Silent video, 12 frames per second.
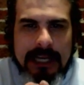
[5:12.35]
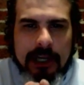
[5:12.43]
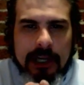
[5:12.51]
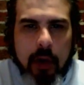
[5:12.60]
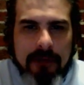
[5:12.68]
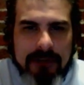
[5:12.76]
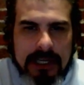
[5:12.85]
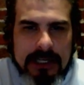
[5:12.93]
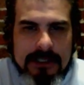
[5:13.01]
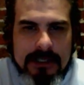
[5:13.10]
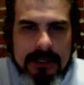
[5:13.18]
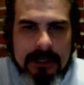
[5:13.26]

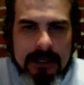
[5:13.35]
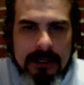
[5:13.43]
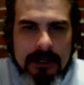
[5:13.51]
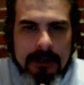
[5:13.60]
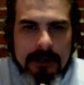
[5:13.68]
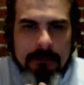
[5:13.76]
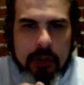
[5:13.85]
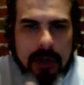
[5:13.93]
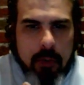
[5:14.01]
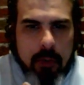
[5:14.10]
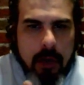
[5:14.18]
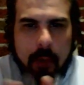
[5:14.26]
equivalence
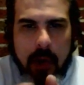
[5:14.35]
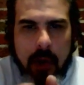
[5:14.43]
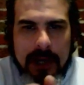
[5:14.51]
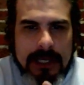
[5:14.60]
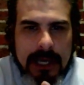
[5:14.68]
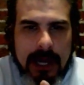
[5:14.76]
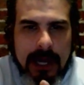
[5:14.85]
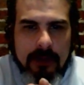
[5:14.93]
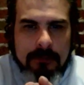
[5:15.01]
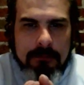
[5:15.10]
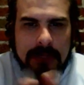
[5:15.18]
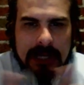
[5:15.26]
between one point and the
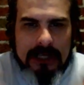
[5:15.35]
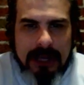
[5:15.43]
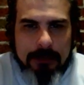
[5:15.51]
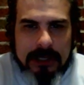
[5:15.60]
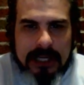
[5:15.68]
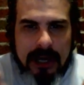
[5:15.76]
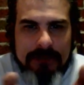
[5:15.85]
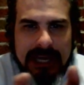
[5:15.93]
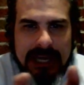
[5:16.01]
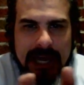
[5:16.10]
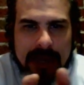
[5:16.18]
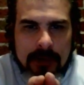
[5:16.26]
other, because they would come
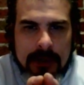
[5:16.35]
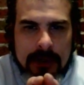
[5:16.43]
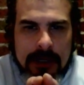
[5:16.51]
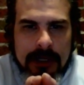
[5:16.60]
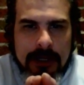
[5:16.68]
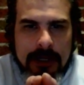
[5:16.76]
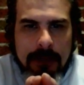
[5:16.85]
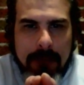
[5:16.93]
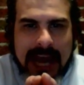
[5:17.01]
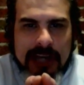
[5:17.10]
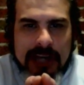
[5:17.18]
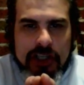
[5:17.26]
together,
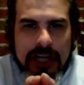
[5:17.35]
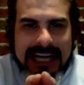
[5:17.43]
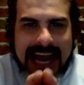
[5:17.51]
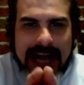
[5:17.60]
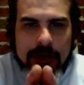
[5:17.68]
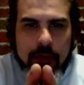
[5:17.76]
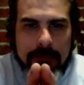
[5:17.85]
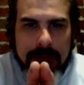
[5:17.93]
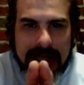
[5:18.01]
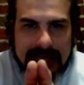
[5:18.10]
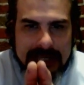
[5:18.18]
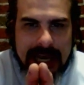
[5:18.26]
mesh, and actually
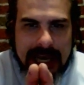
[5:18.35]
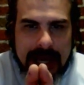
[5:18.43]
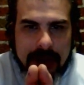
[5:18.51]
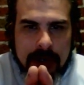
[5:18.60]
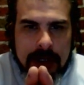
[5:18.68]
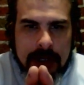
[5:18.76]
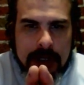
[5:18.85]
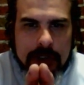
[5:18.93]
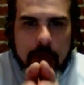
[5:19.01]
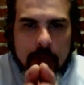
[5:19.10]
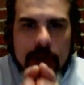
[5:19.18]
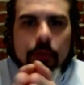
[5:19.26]
blend together
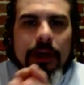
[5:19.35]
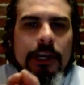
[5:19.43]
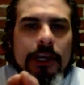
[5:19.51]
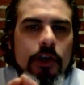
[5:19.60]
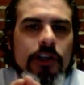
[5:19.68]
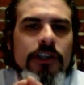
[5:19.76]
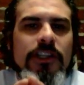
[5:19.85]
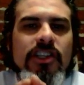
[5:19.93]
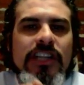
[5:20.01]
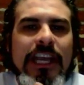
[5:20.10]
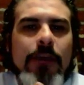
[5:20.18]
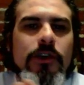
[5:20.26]
to where you really couldn't
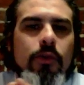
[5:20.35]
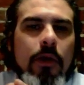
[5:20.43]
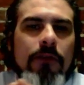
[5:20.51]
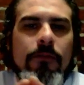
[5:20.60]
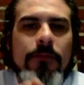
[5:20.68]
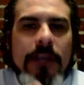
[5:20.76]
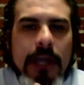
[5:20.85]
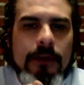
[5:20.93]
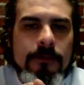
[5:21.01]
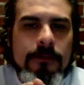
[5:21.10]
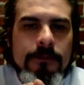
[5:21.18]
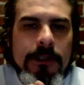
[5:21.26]
distinguish one from the
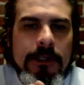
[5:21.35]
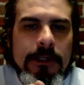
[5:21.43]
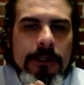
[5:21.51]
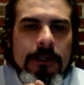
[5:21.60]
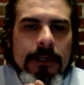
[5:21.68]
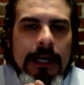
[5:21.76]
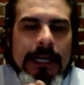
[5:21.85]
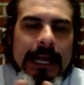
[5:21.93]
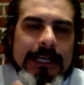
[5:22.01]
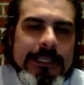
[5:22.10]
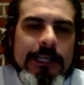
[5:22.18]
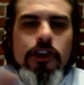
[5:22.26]
other. And in
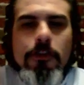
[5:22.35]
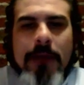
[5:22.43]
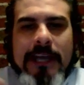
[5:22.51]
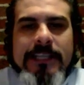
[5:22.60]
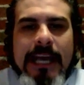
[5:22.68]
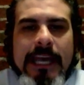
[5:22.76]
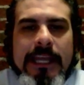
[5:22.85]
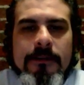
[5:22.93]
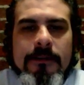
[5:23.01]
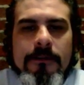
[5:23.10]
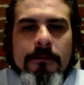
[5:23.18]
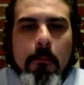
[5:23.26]
that sense, you may say that
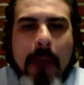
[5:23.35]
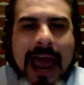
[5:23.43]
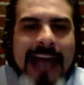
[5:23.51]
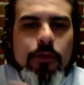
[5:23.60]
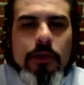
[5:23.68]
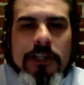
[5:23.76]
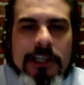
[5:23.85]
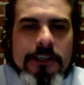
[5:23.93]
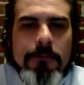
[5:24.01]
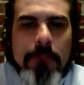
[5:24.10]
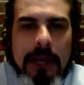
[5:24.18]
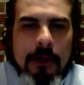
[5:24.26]
mass would
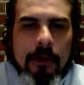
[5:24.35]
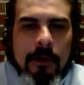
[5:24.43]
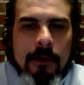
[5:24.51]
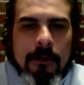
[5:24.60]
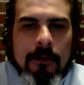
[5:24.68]
disappear,